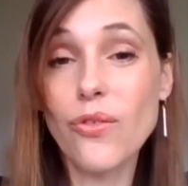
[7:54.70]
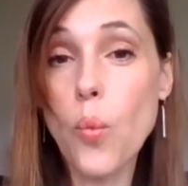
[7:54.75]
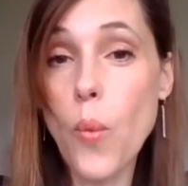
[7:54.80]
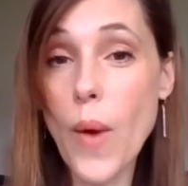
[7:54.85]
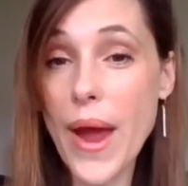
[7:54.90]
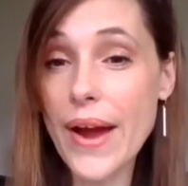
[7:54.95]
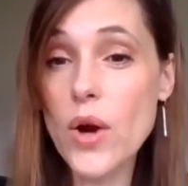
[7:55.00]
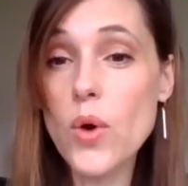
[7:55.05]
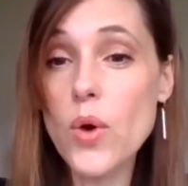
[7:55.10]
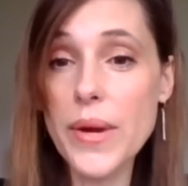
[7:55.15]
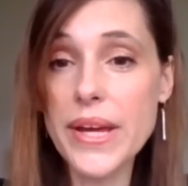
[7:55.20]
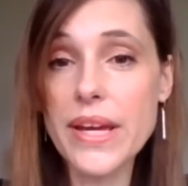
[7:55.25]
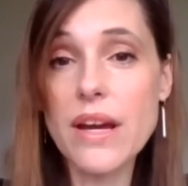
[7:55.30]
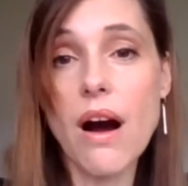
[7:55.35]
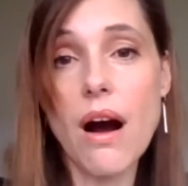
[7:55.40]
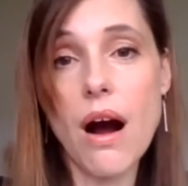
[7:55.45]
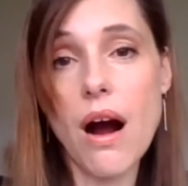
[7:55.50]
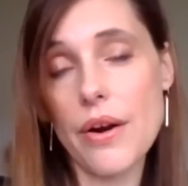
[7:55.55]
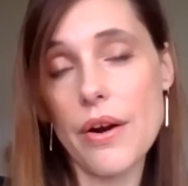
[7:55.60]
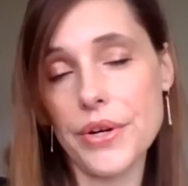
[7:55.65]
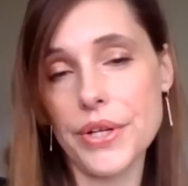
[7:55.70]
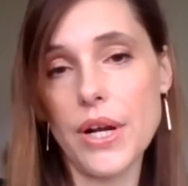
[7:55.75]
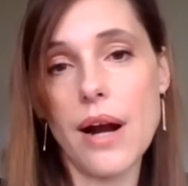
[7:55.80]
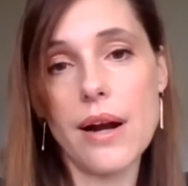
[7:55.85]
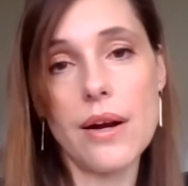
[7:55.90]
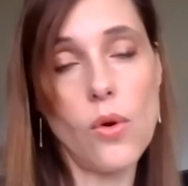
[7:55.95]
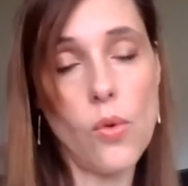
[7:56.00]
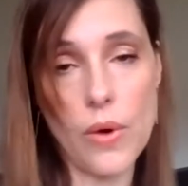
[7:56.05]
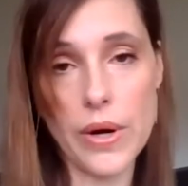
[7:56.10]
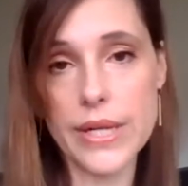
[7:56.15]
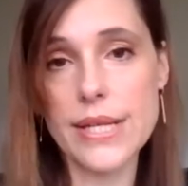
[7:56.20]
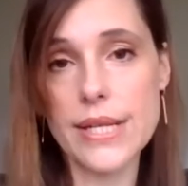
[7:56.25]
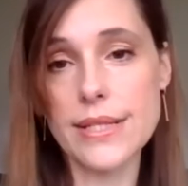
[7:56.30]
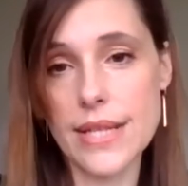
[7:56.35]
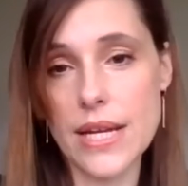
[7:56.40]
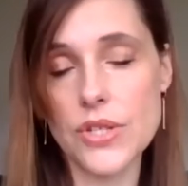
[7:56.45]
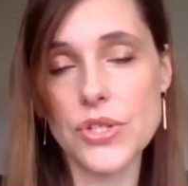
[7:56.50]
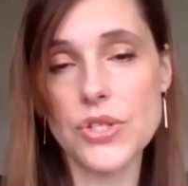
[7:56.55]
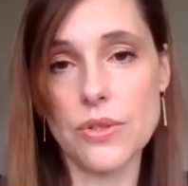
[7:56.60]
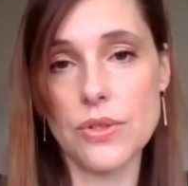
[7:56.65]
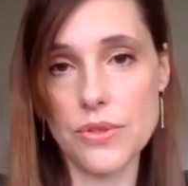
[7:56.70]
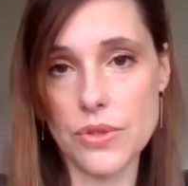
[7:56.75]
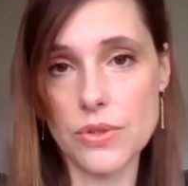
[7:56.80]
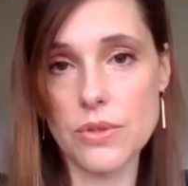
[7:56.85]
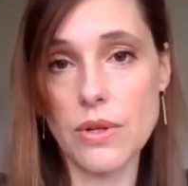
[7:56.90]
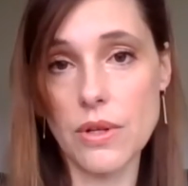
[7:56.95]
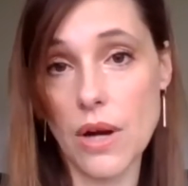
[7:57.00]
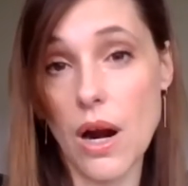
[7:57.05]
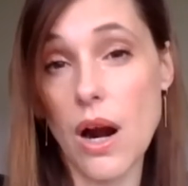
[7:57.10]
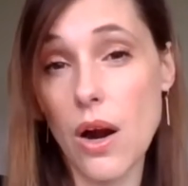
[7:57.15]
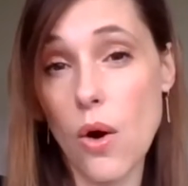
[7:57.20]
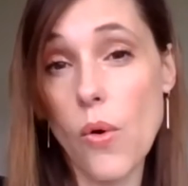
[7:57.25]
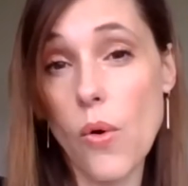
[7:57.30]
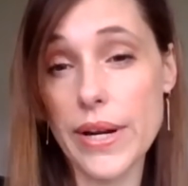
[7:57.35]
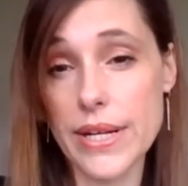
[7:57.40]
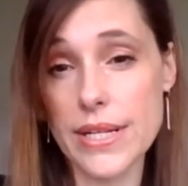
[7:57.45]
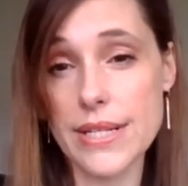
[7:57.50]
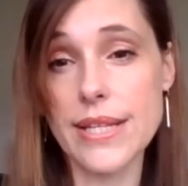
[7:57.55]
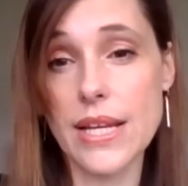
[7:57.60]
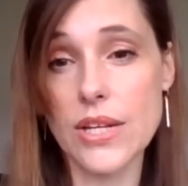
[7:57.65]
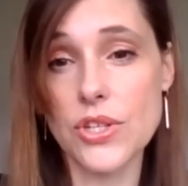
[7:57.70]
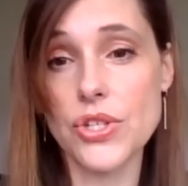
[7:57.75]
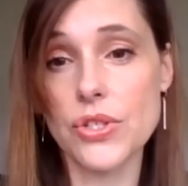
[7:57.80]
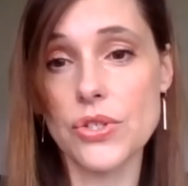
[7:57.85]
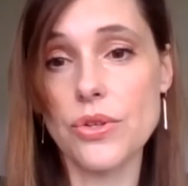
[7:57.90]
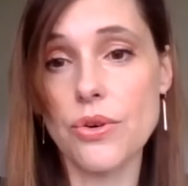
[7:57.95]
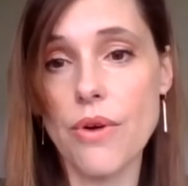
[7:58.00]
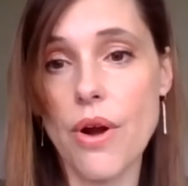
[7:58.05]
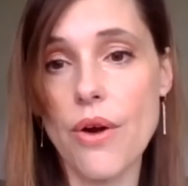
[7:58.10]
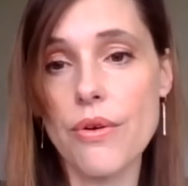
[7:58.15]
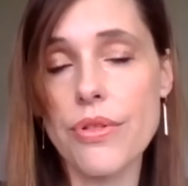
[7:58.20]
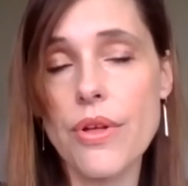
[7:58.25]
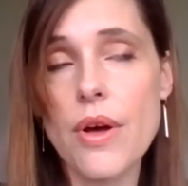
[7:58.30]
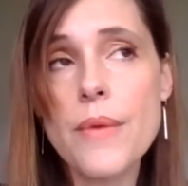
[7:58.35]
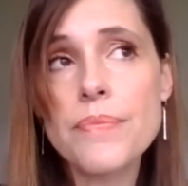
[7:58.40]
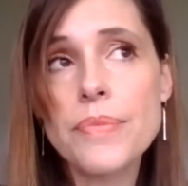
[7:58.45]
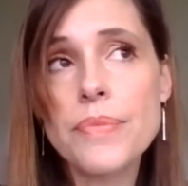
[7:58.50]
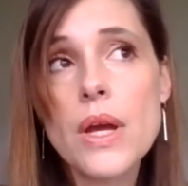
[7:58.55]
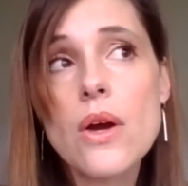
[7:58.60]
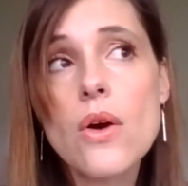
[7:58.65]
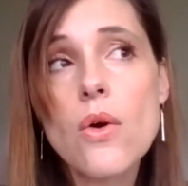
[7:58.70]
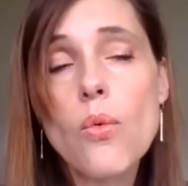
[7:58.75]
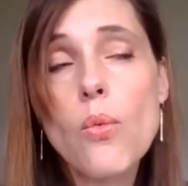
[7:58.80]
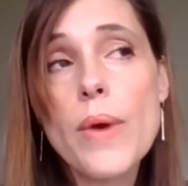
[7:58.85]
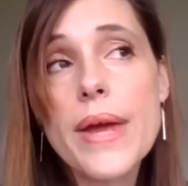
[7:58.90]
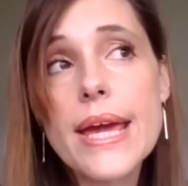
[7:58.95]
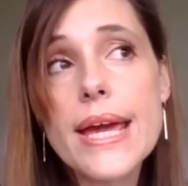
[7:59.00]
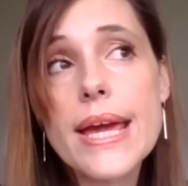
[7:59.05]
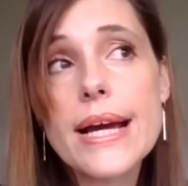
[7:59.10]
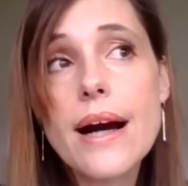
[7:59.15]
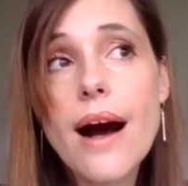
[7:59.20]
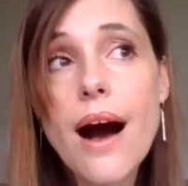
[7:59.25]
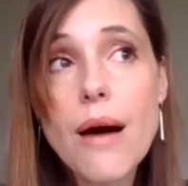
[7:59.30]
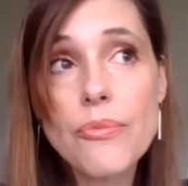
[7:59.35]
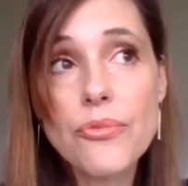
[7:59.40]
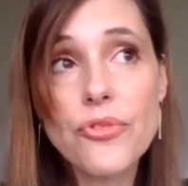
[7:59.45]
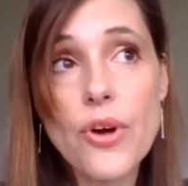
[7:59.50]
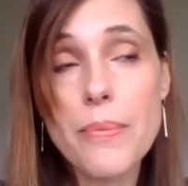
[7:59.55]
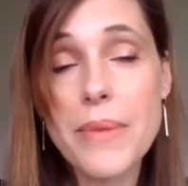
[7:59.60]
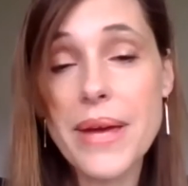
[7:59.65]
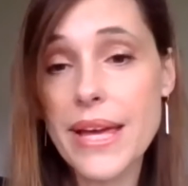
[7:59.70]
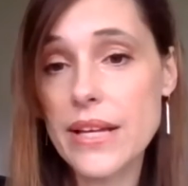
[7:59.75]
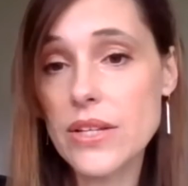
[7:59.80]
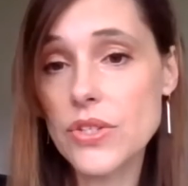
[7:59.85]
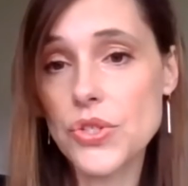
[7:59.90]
of where we are in our organizational, our organization's growth. We come from a